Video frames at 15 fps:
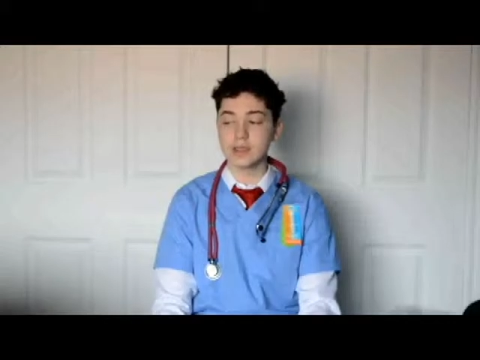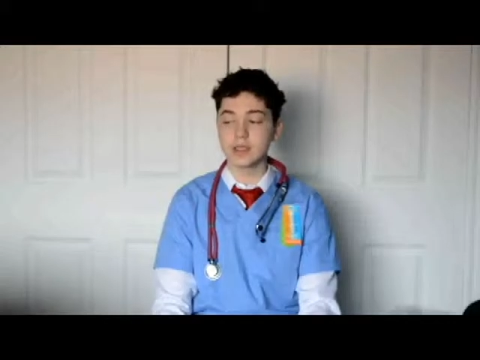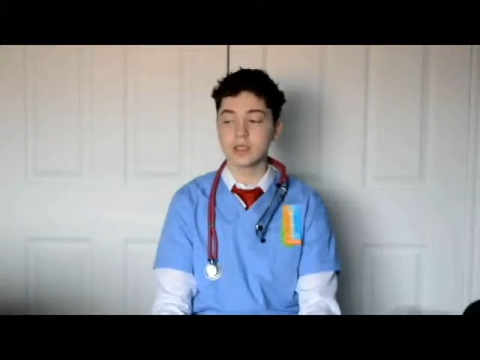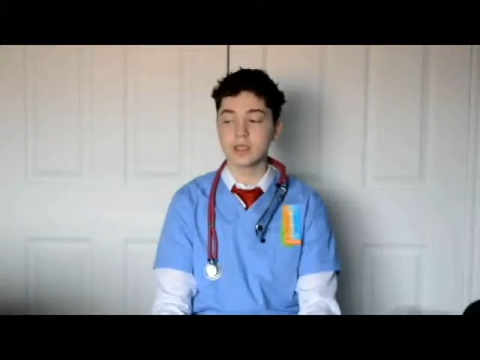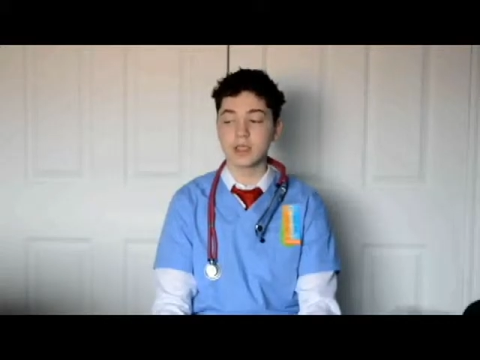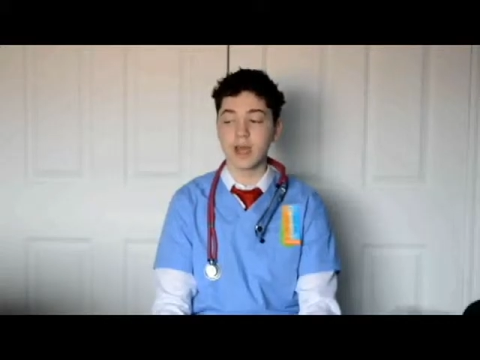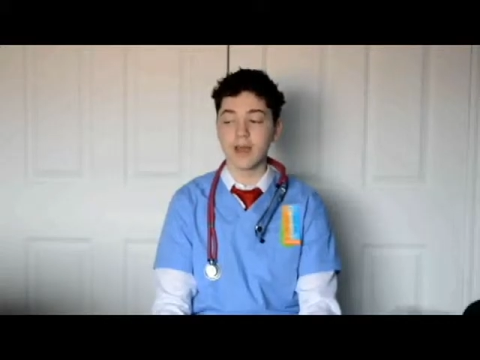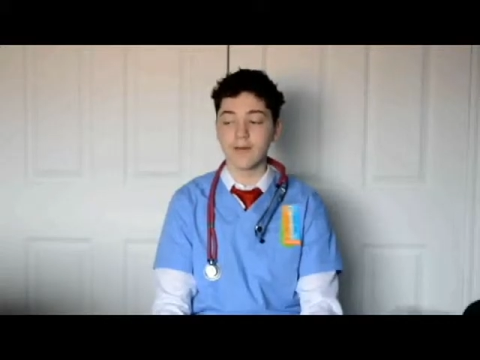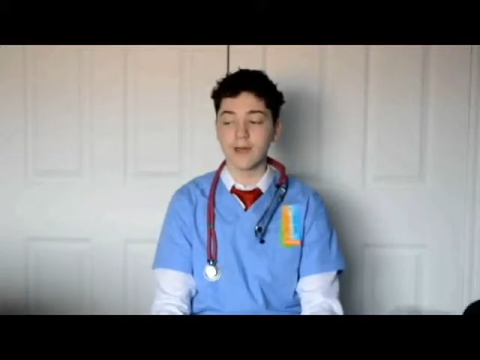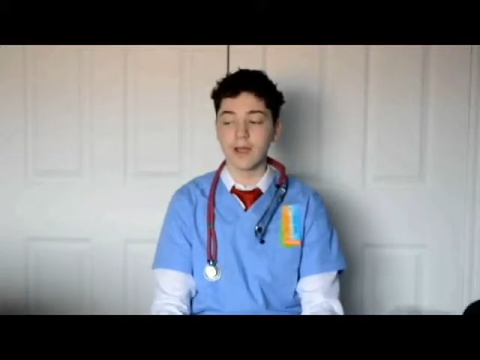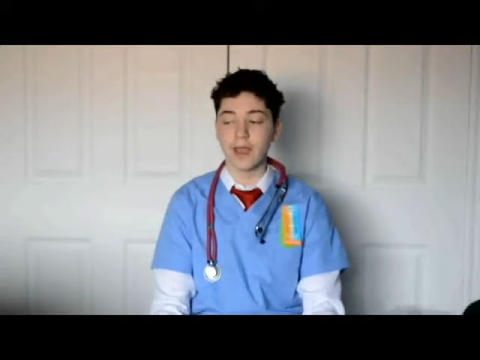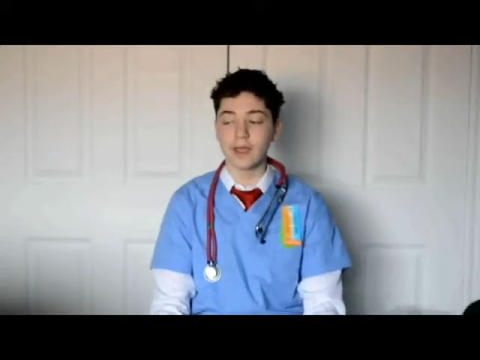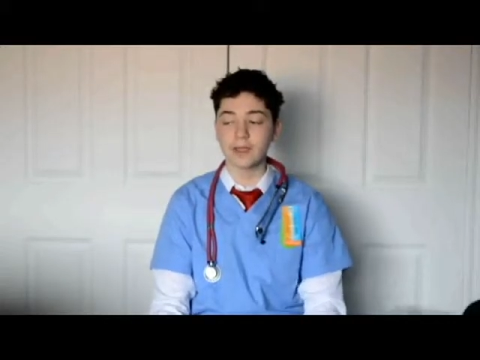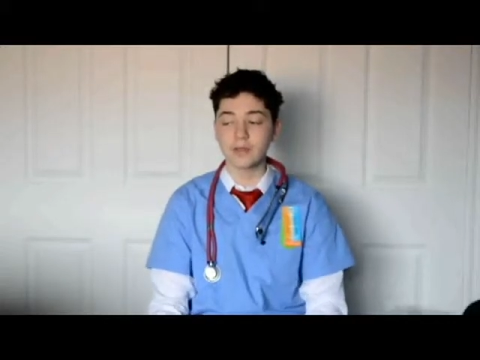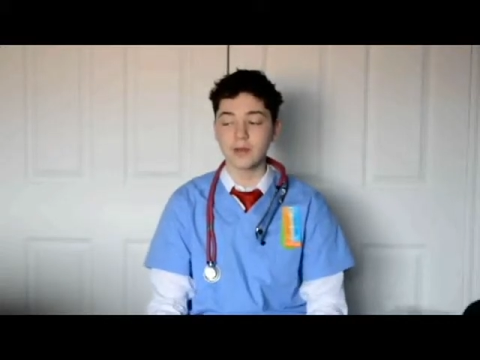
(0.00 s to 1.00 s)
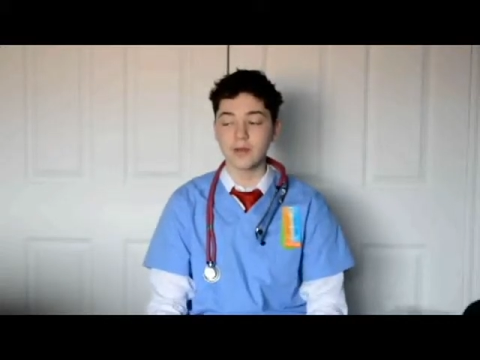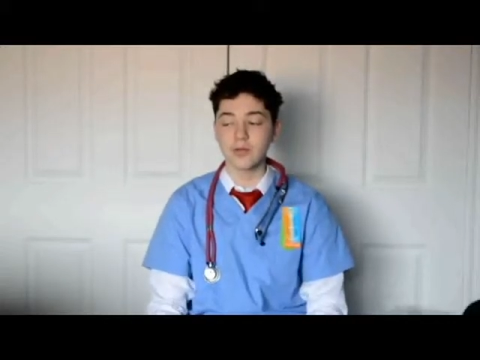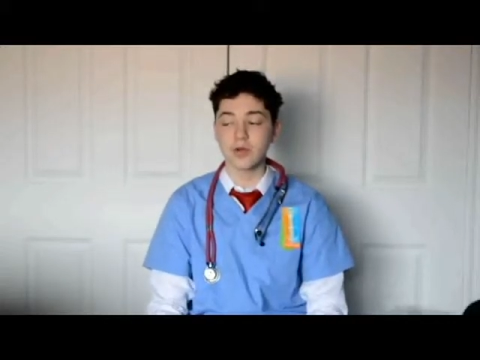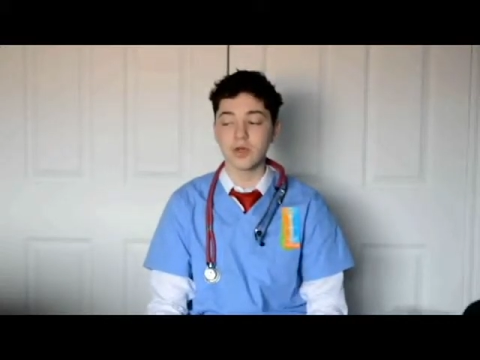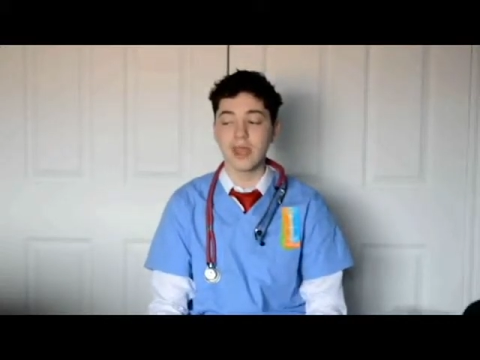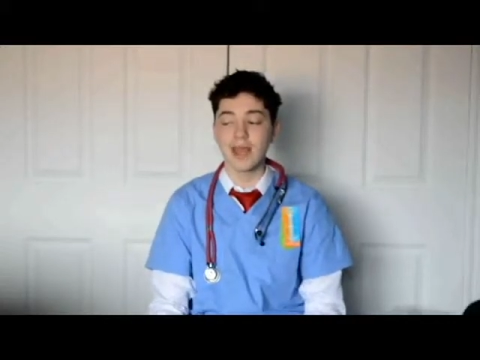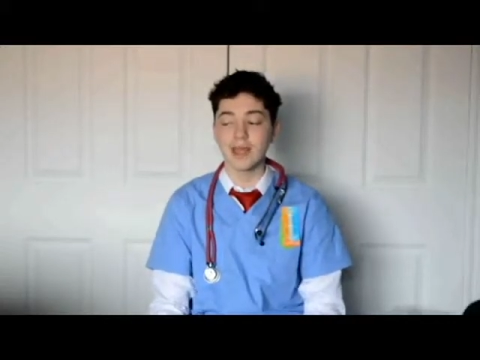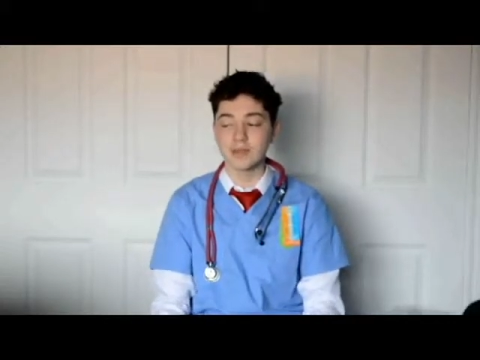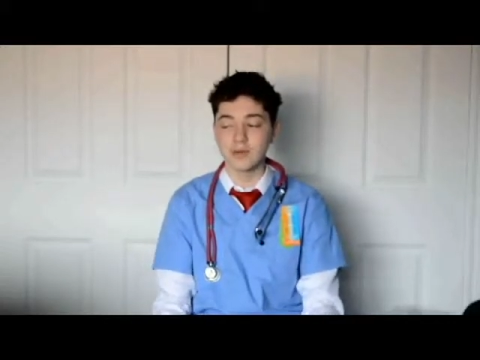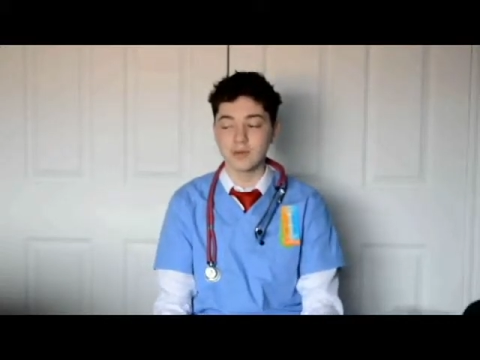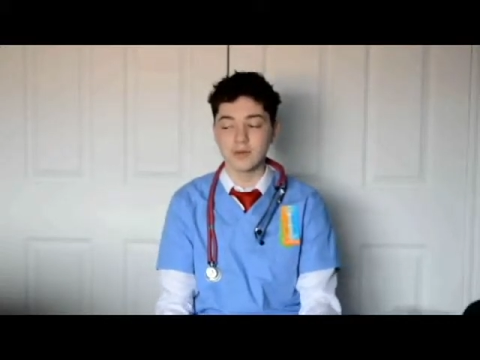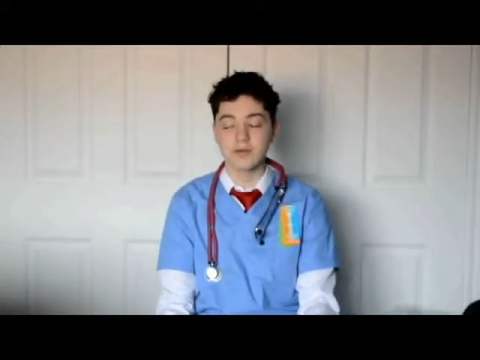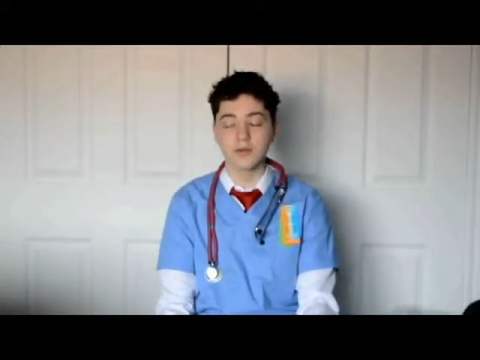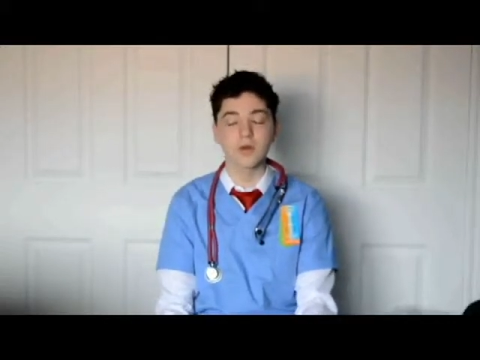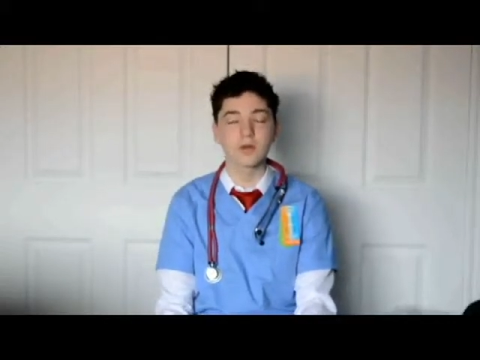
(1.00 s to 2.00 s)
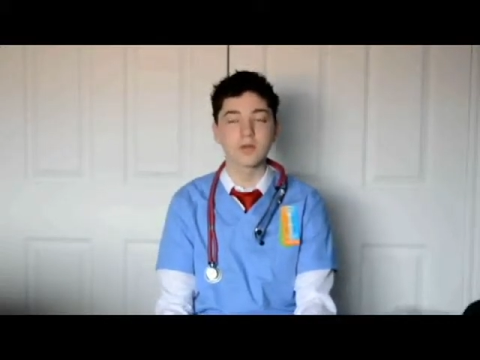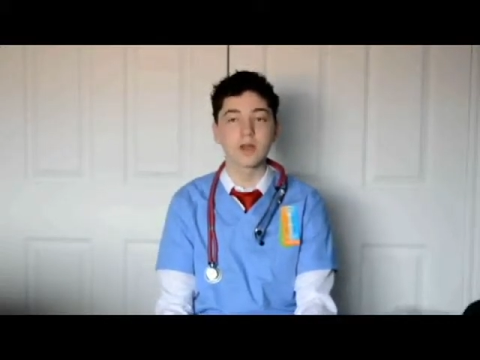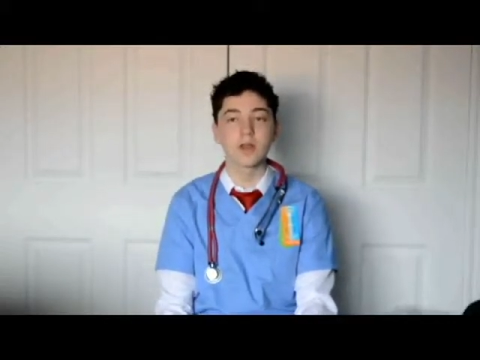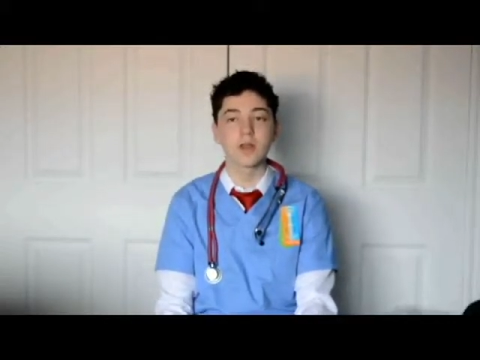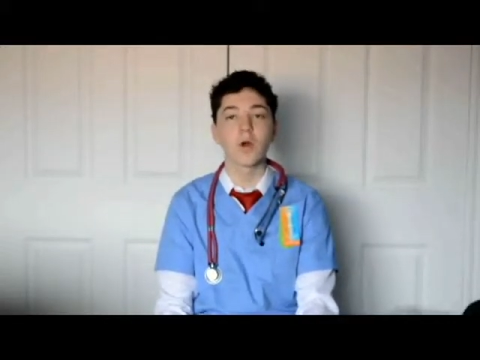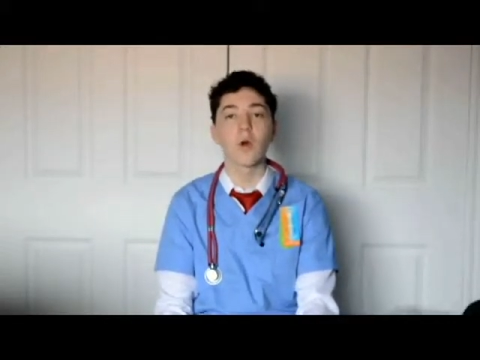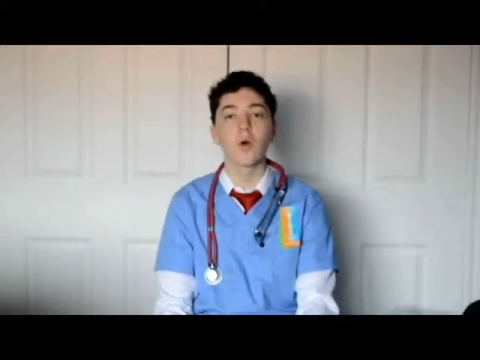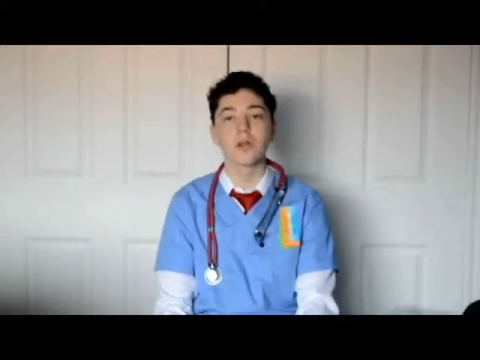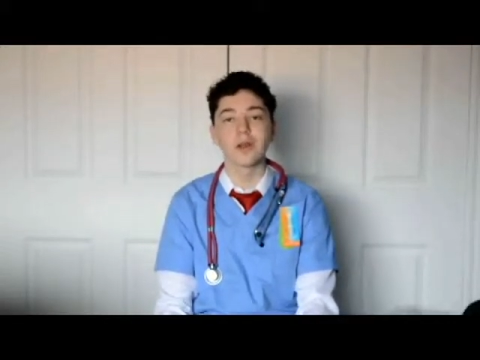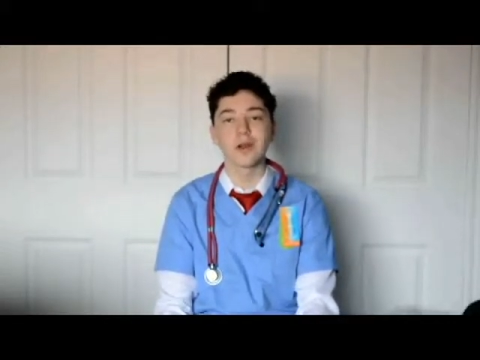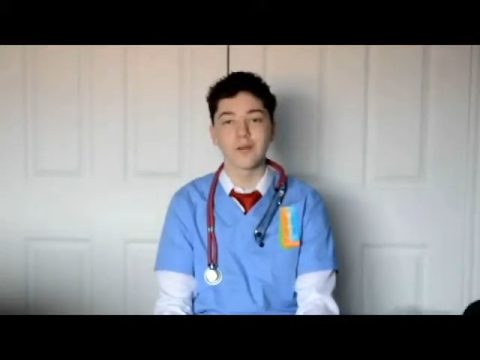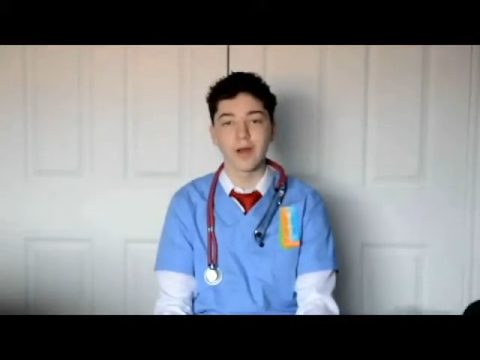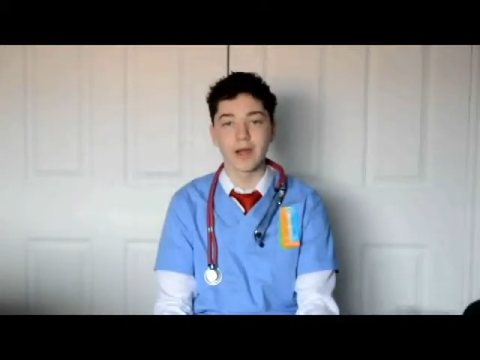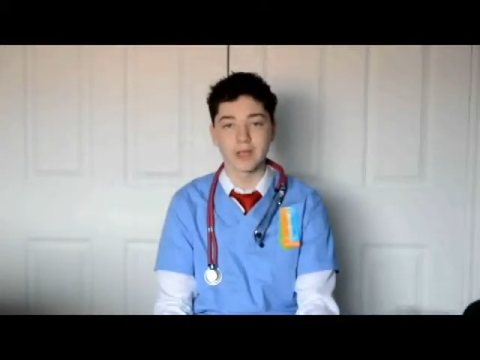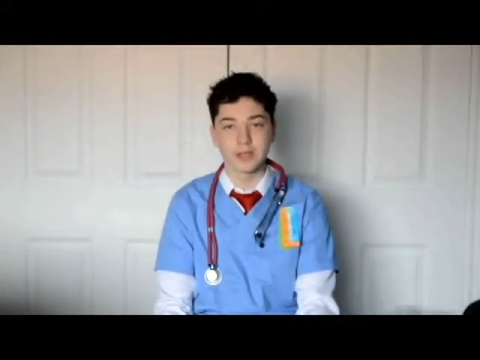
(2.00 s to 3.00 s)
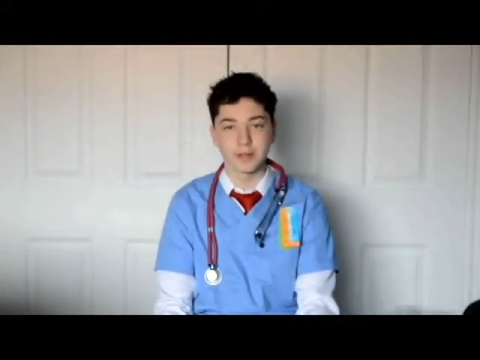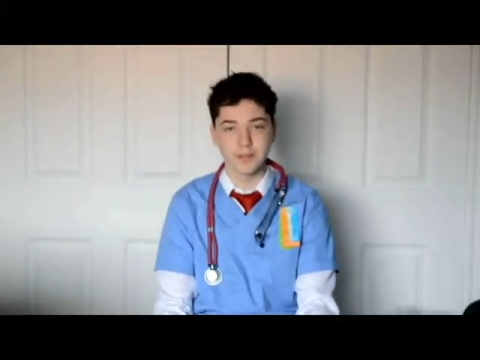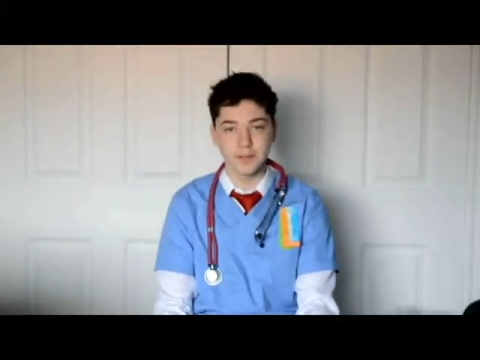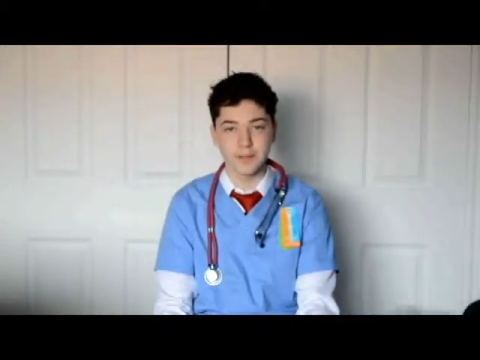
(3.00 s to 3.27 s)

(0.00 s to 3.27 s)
to check for cancer and precancerous growths on the colon or rectum.